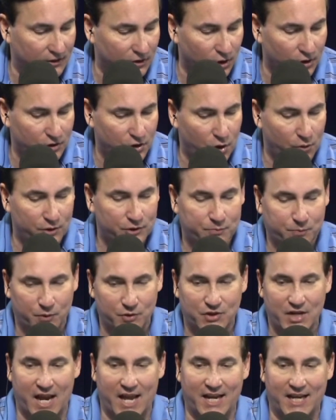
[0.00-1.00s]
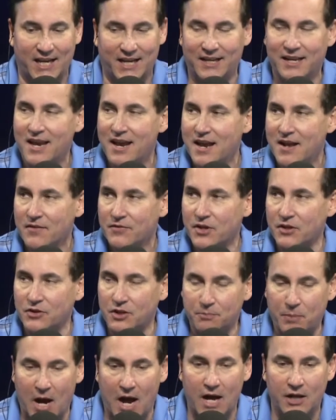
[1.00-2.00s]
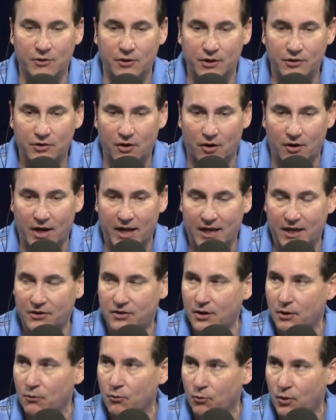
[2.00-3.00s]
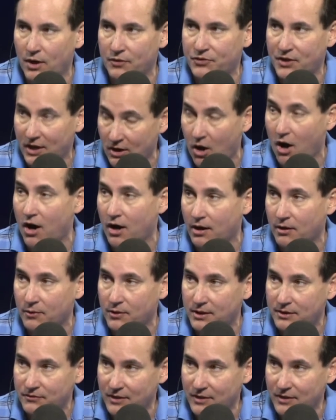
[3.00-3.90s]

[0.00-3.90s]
Look, no one's pretending that the Padres are anything what they are.